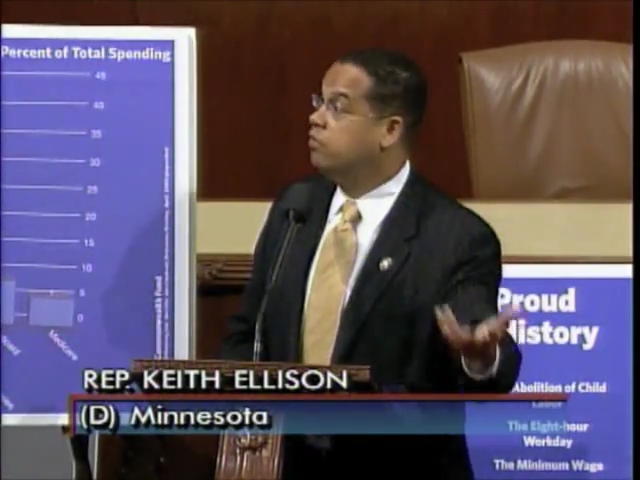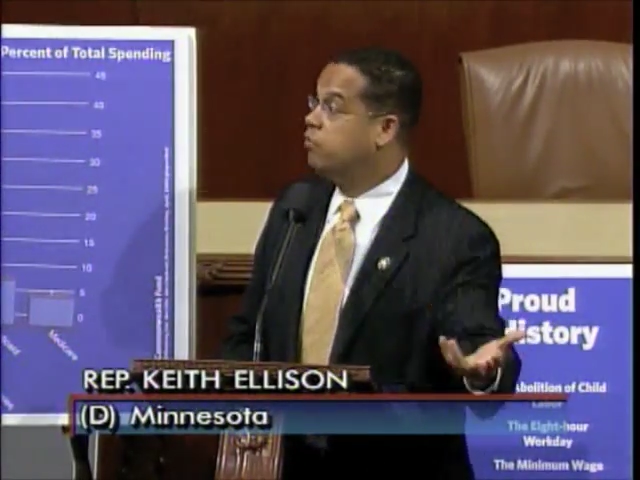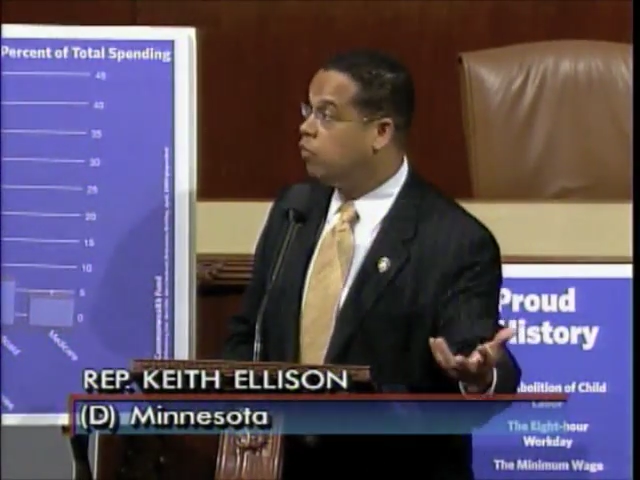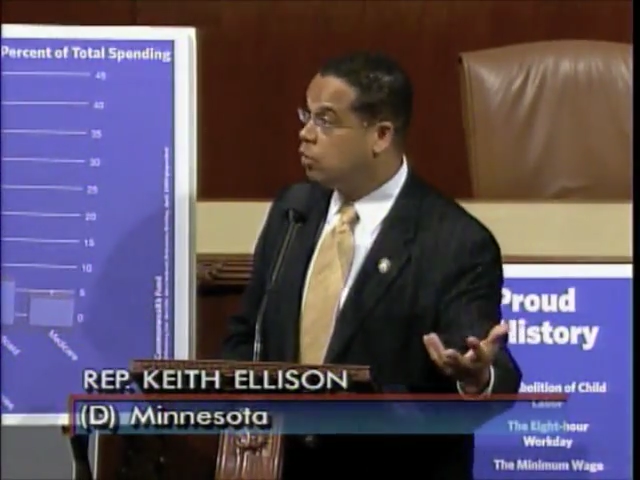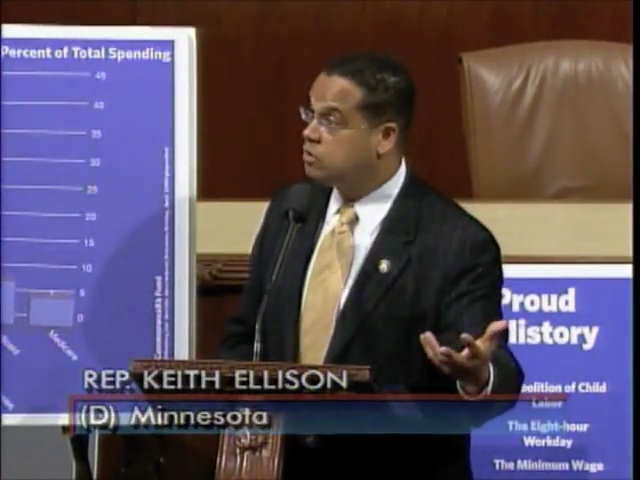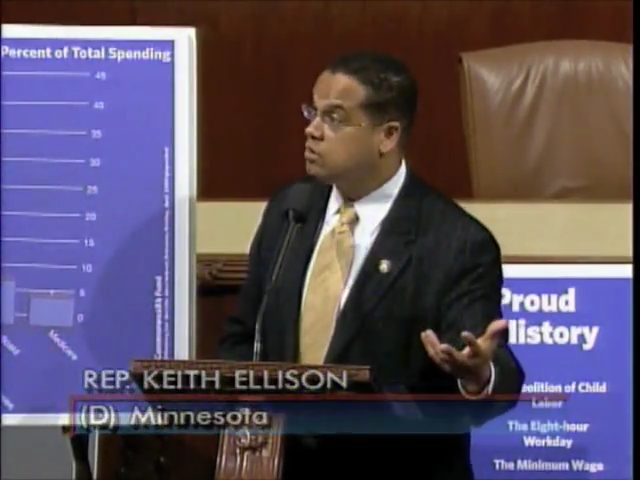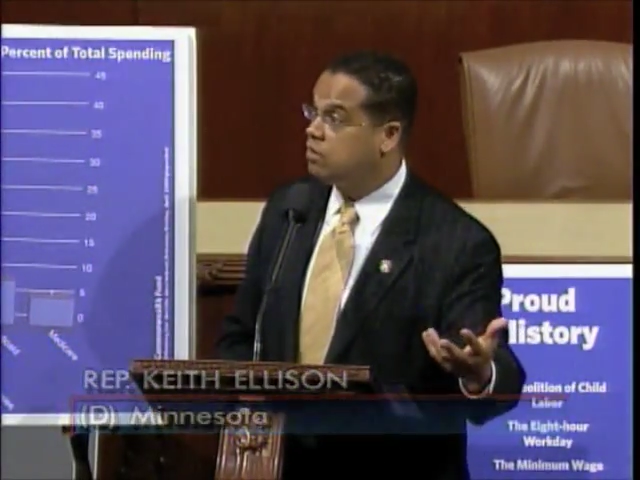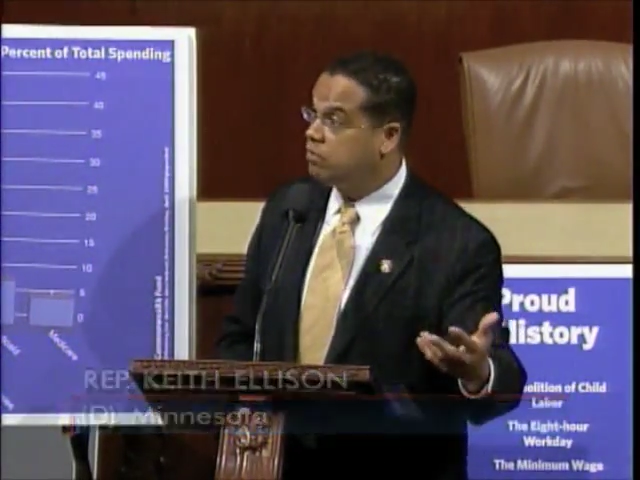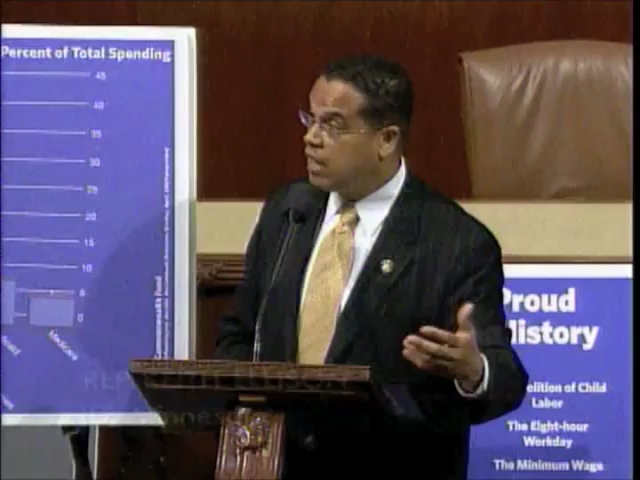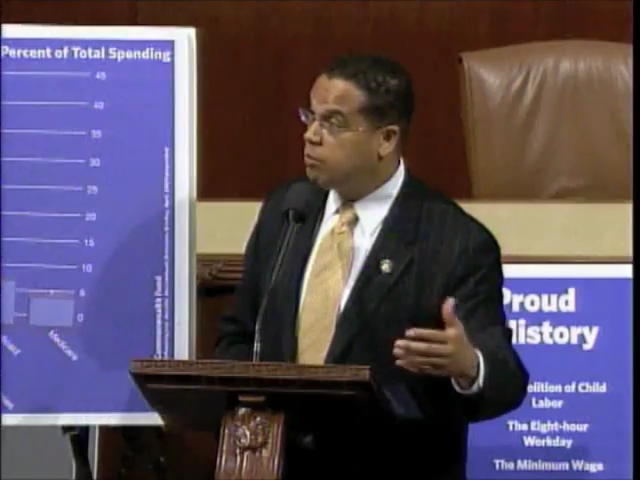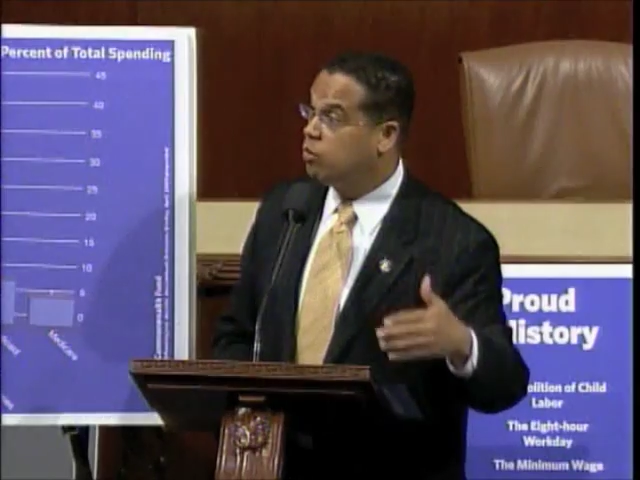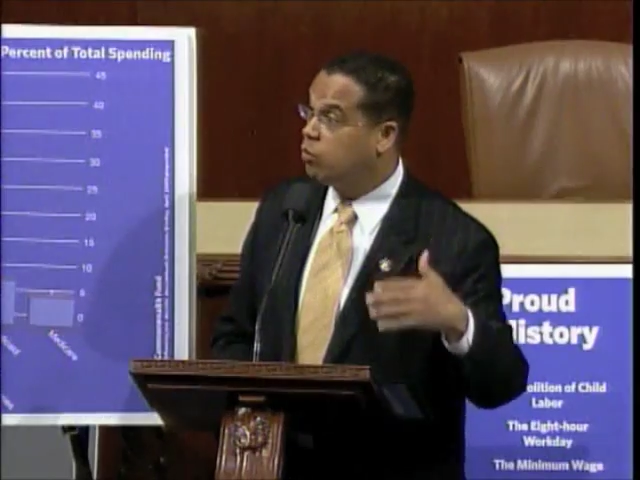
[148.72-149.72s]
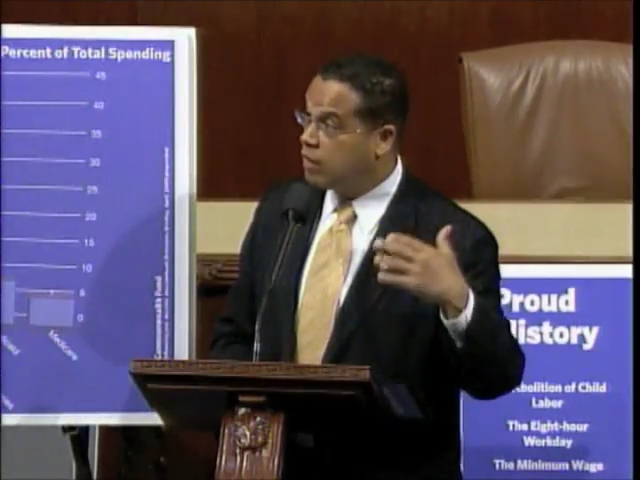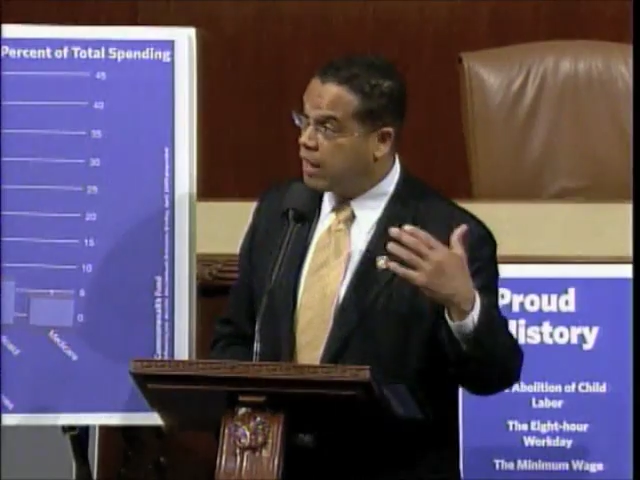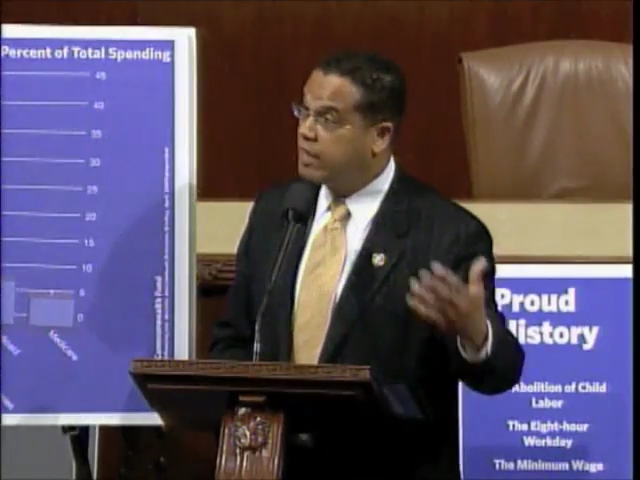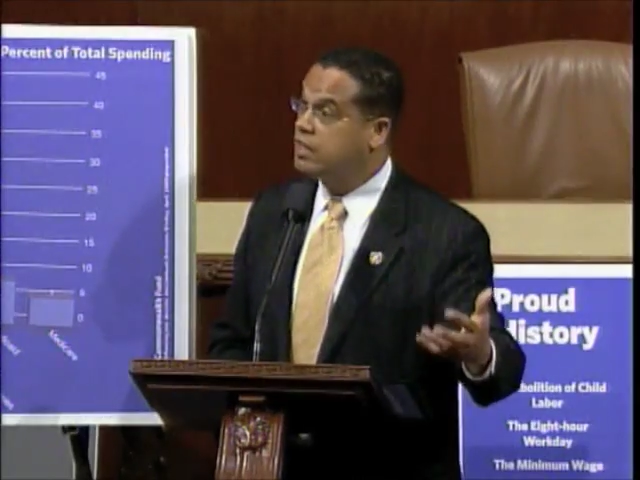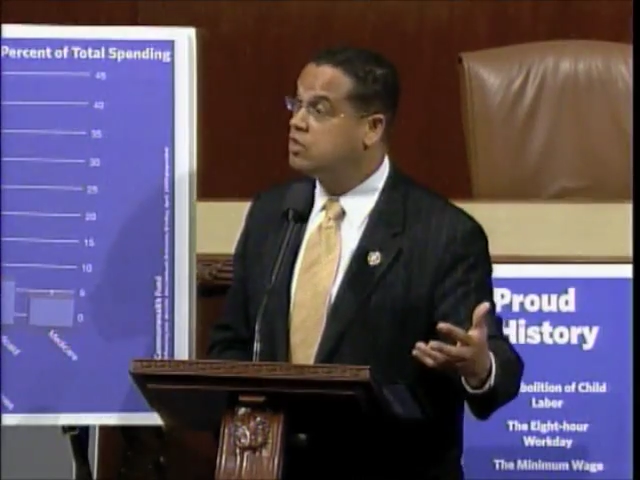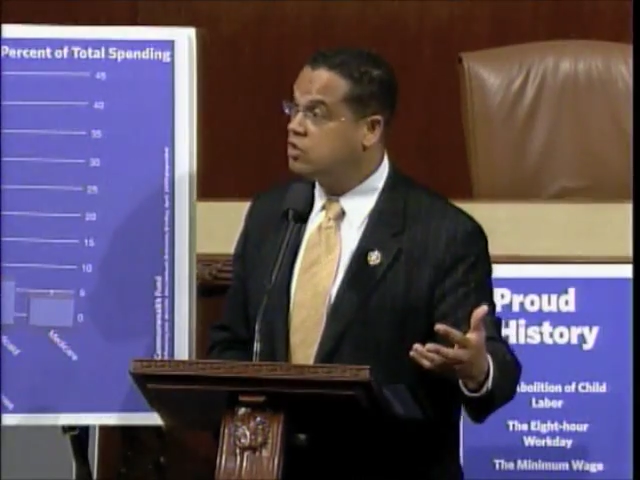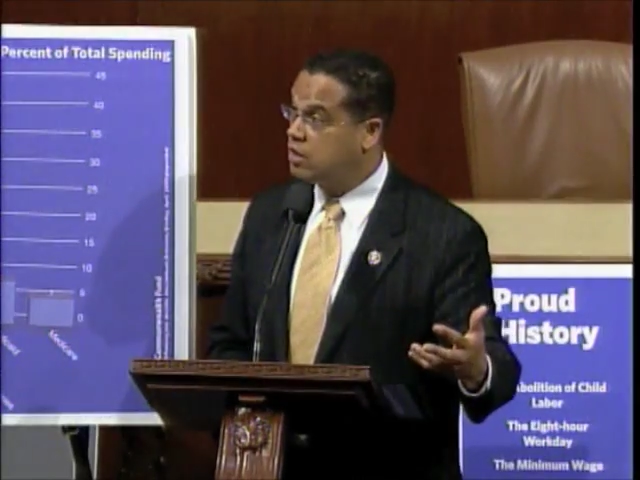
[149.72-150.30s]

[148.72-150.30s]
the forces of labor would like to